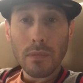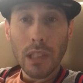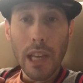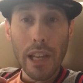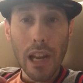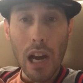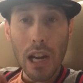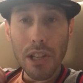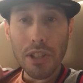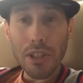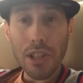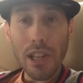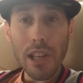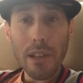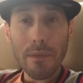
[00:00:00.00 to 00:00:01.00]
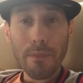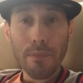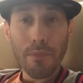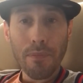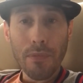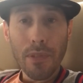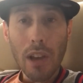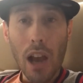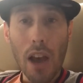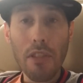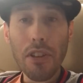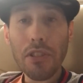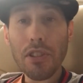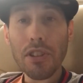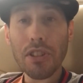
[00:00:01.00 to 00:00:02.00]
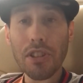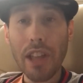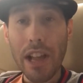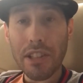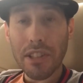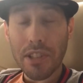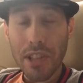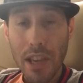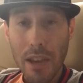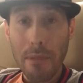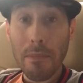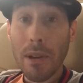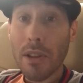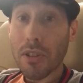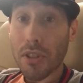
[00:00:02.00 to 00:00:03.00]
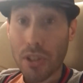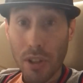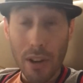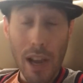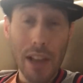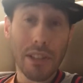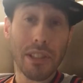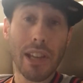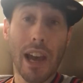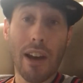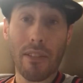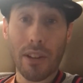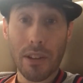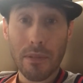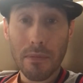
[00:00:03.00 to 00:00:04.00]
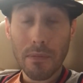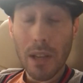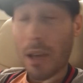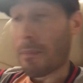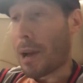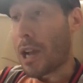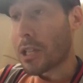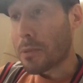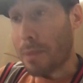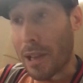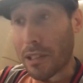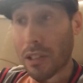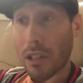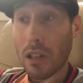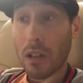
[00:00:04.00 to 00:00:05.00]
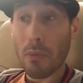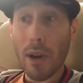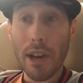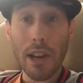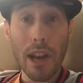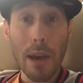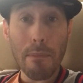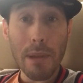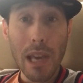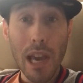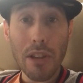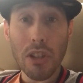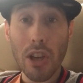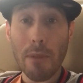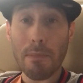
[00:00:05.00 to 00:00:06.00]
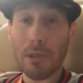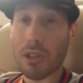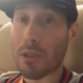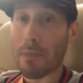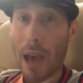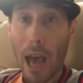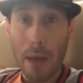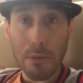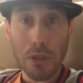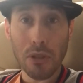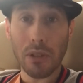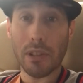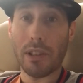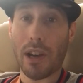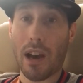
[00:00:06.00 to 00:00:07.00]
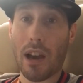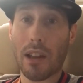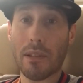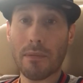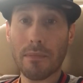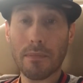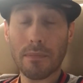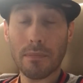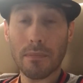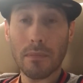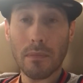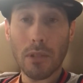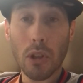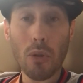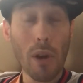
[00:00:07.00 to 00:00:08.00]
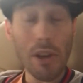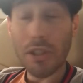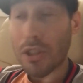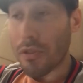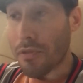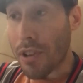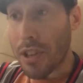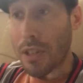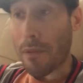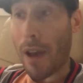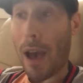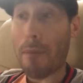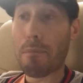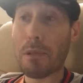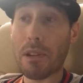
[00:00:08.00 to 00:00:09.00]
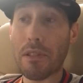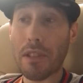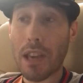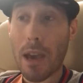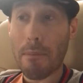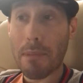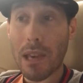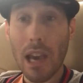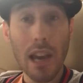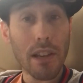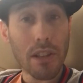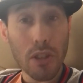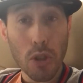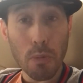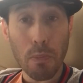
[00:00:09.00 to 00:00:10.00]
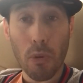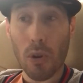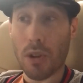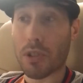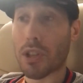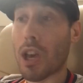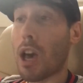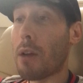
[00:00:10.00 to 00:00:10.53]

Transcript: And honestly, I think this Nets team still has talent. Am I expecting them to win an NBA championship? Absolutely not. Crazier things have happened in the NBA and in sports,